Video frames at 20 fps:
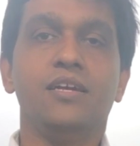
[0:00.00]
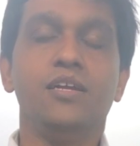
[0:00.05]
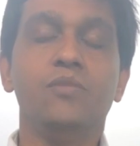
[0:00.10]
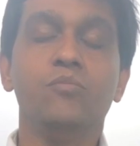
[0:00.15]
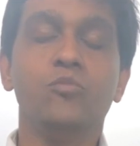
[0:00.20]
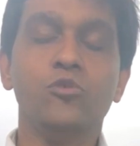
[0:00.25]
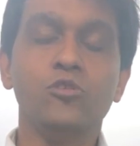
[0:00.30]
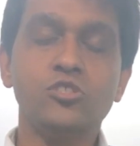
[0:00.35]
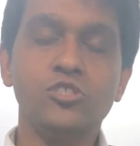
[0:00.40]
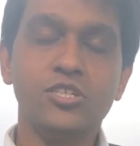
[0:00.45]

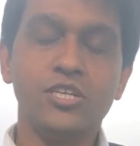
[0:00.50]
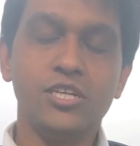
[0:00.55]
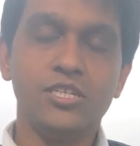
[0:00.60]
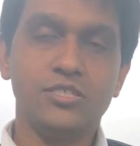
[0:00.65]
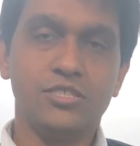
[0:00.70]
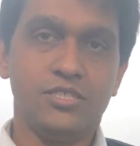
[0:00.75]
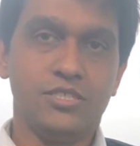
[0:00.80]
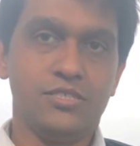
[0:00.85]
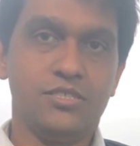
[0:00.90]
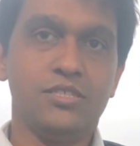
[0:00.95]
In most
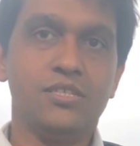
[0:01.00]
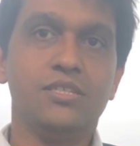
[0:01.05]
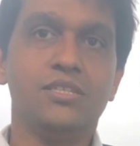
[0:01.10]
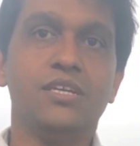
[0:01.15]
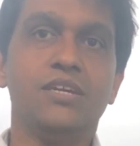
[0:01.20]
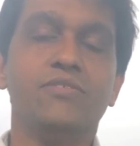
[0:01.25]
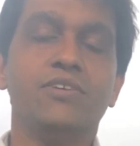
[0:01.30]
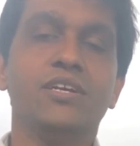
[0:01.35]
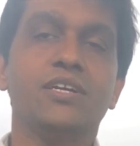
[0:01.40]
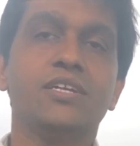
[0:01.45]
cases,
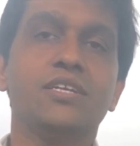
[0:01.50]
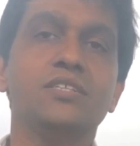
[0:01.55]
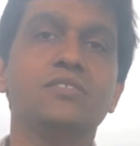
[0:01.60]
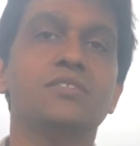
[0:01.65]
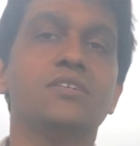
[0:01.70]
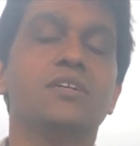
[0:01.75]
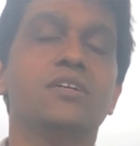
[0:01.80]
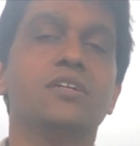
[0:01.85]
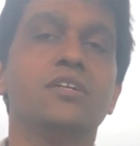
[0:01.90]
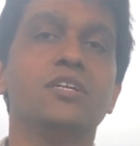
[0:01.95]
they have
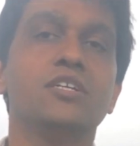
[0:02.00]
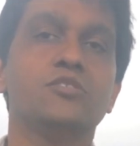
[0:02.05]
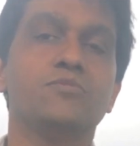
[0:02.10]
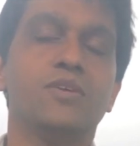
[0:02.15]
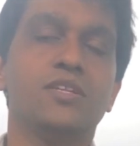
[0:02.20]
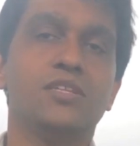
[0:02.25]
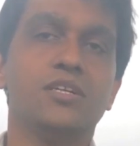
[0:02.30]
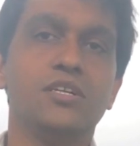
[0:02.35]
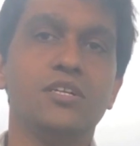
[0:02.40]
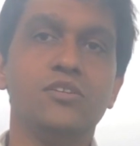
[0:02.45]
increased their earnings
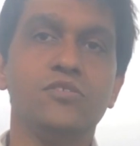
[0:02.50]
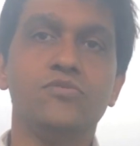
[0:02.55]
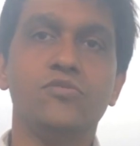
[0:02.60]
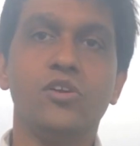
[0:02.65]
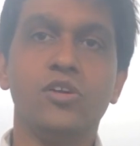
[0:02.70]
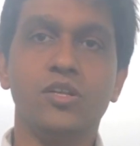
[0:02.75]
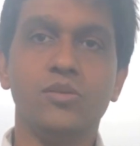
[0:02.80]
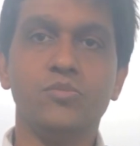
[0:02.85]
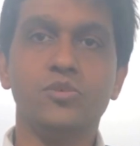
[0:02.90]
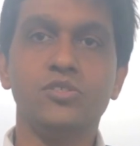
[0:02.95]
by 30 to
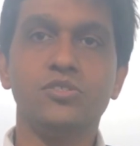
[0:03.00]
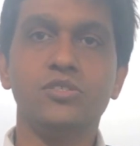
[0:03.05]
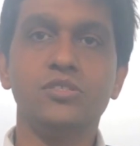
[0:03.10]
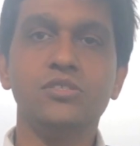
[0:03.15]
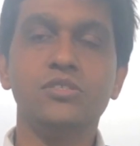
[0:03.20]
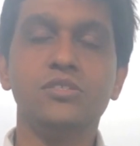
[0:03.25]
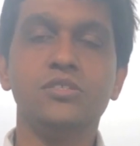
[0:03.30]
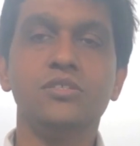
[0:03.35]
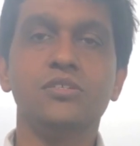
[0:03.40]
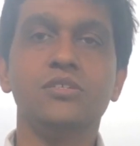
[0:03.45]

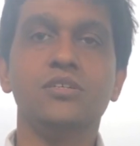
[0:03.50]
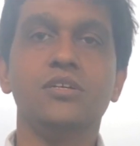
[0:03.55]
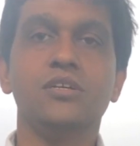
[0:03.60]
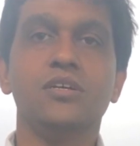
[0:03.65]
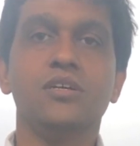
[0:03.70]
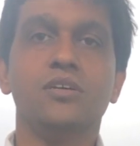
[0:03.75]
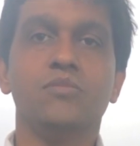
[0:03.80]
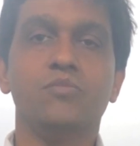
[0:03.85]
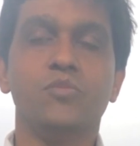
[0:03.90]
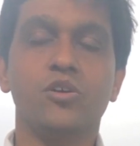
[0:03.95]
40%
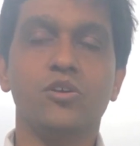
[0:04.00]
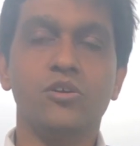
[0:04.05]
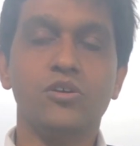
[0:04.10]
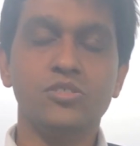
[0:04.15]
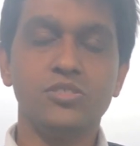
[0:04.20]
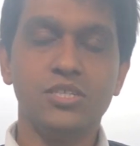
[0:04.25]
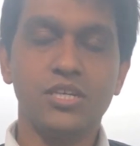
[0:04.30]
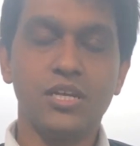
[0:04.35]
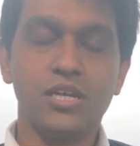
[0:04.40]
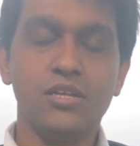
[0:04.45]

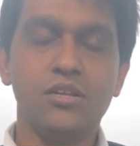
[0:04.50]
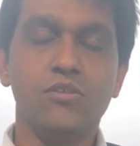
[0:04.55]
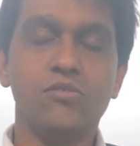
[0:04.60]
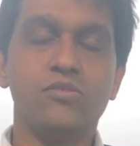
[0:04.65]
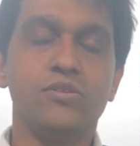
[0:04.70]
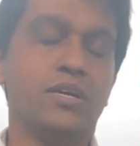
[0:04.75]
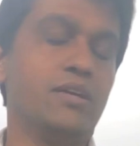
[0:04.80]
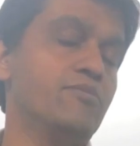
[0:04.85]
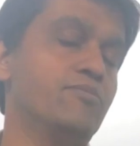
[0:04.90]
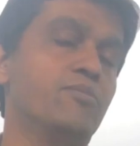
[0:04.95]
because they can
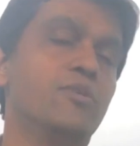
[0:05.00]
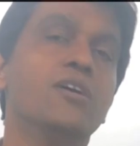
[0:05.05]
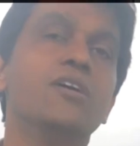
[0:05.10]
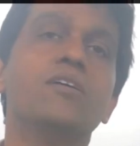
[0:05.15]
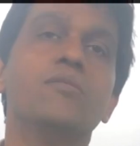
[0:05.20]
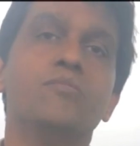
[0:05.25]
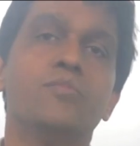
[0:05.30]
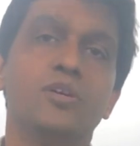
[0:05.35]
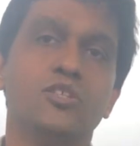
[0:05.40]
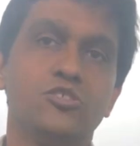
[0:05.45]
now drive
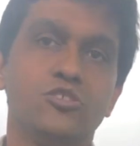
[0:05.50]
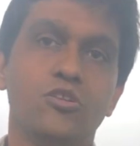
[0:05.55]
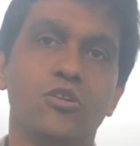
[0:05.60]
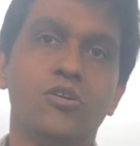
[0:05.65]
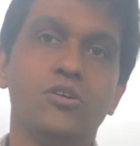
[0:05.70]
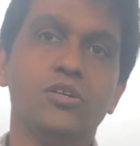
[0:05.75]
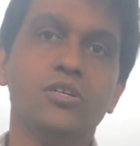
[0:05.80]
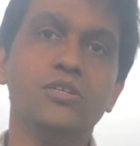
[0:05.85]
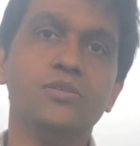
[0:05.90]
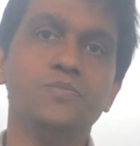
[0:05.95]
much
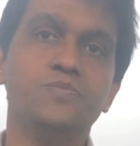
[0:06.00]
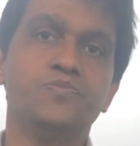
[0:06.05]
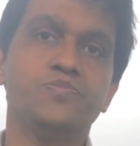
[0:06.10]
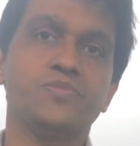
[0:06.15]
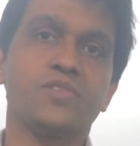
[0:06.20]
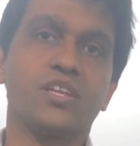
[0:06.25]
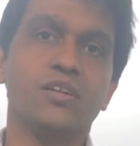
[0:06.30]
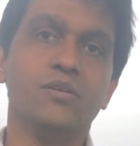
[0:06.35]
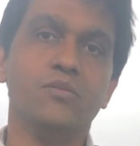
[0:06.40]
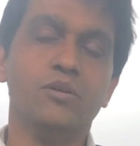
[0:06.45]
longer
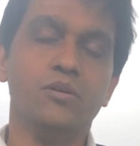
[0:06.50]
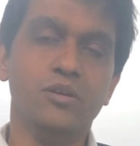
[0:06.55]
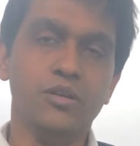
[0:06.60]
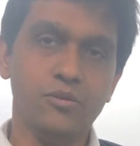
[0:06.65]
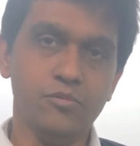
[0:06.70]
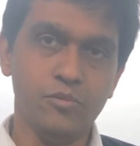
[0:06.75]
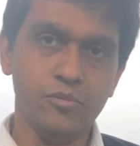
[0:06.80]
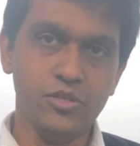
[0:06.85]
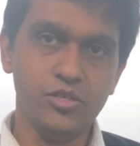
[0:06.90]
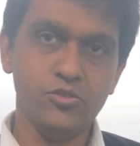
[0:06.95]

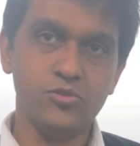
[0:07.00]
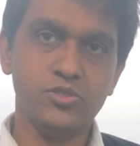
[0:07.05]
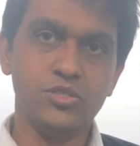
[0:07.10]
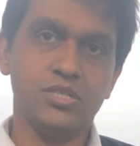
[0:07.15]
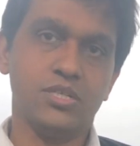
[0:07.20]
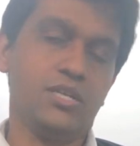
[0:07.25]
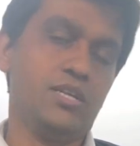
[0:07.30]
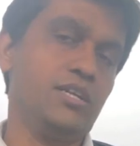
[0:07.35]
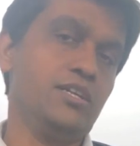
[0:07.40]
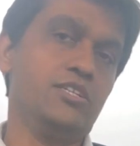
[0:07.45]

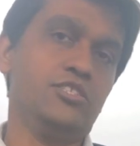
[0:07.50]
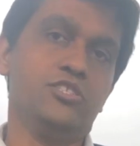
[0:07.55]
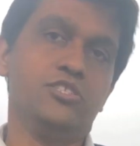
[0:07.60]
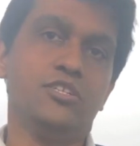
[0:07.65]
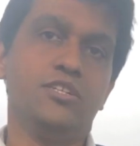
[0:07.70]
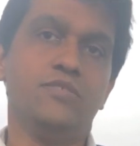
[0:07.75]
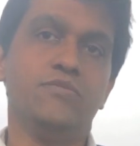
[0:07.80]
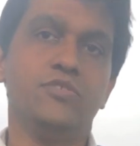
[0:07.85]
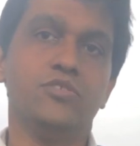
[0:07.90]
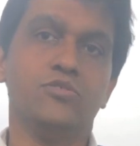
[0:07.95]
using our energy
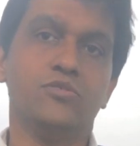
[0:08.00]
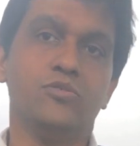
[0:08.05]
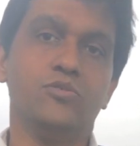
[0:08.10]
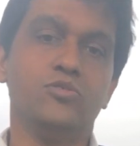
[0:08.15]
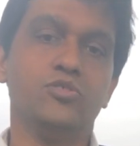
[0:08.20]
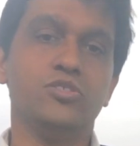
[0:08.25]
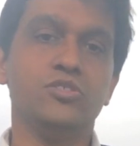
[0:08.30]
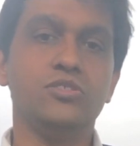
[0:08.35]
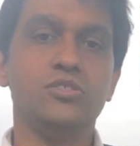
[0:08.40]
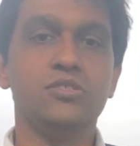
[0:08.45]
delivery
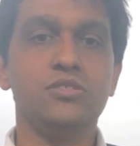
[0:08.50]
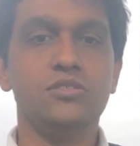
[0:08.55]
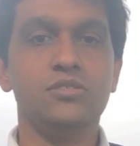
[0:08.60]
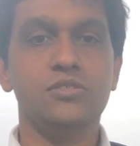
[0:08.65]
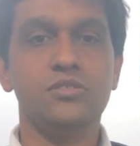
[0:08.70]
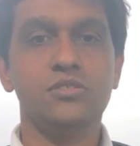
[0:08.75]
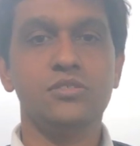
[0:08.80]
solutions.